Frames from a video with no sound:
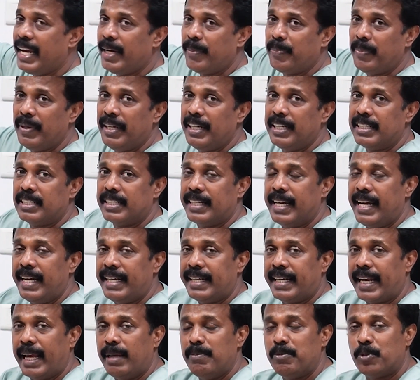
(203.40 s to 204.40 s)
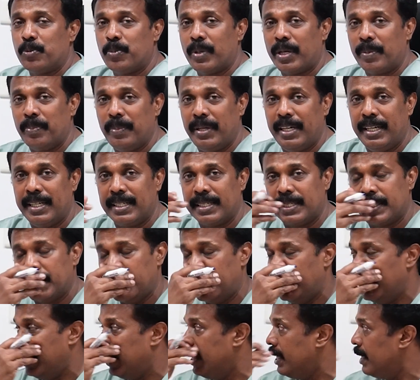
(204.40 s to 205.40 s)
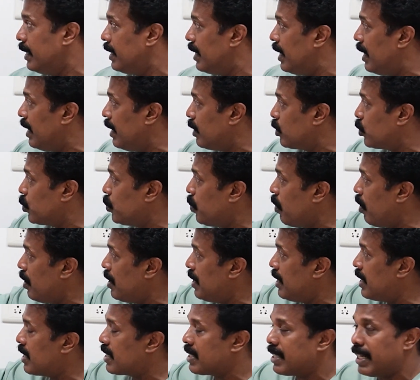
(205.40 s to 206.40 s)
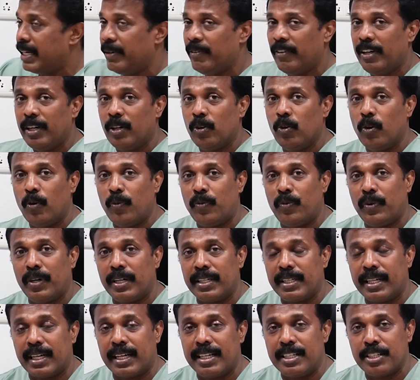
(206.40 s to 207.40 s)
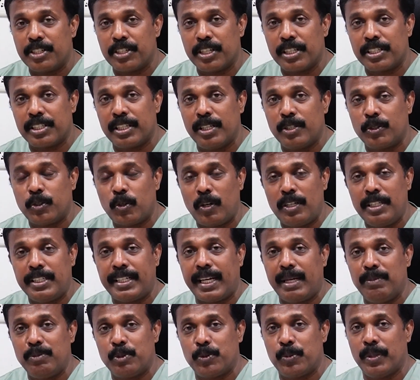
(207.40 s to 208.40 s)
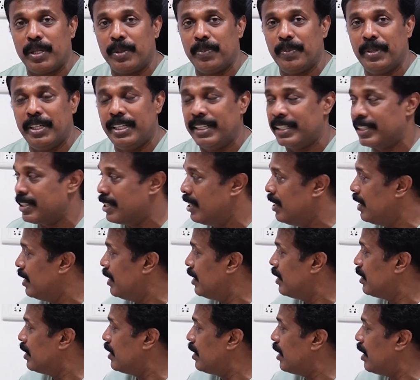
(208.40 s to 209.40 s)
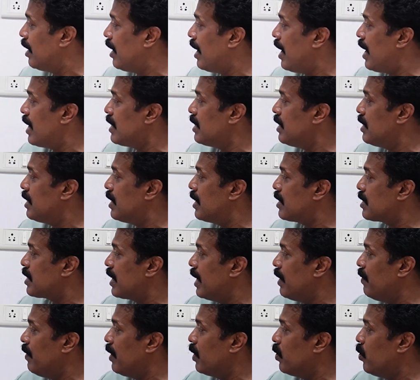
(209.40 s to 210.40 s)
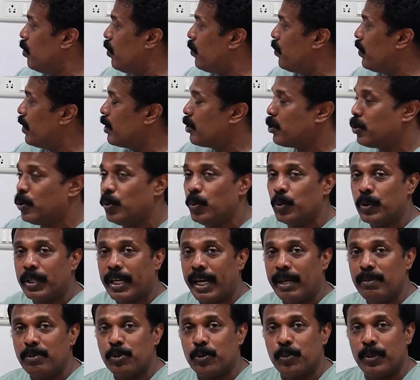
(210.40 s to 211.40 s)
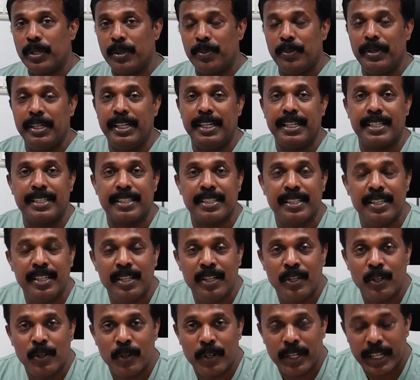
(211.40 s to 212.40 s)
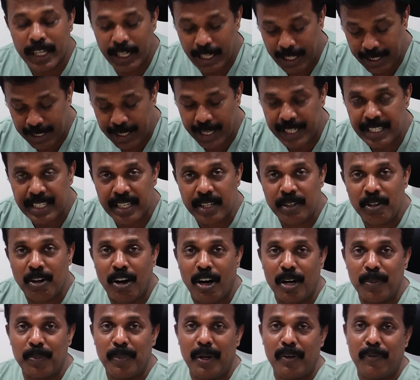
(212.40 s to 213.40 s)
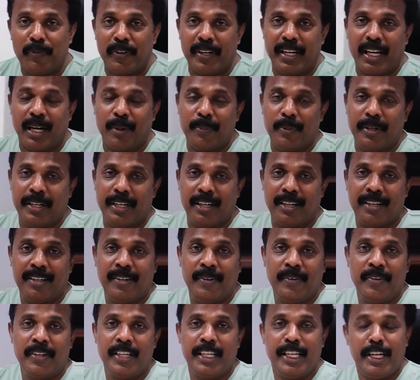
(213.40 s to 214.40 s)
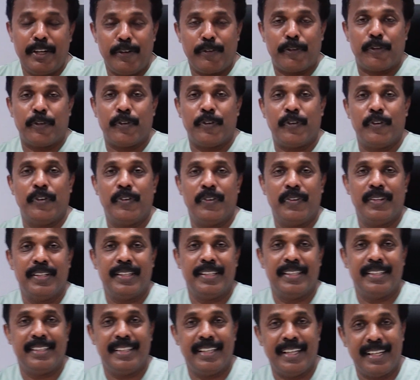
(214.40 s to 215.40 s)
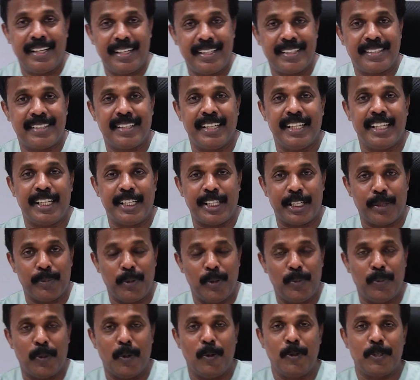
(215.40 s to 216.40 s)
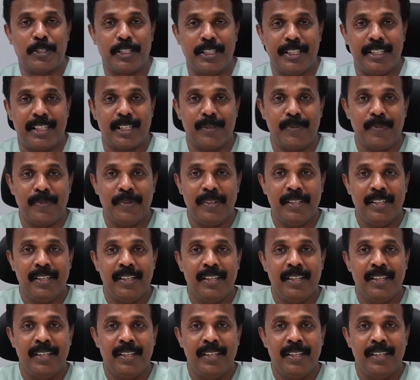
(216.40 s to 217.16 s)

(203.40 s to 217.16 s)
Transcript: 8 times per minute. The small intestine will go for the constriction 12 times per minute. The large intestine will go for 2 times per minute. That's a normal phenomenon. If there is the irritable bowel syndrome,